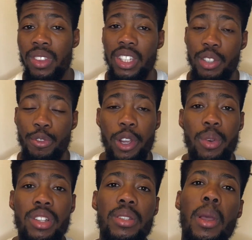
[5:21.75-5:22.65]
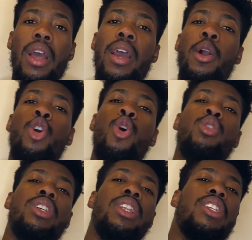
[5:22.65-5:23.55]
this fragrance
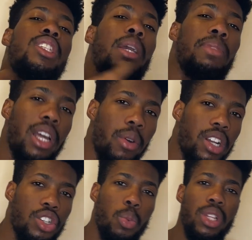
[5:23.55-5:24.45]
goes in the same direction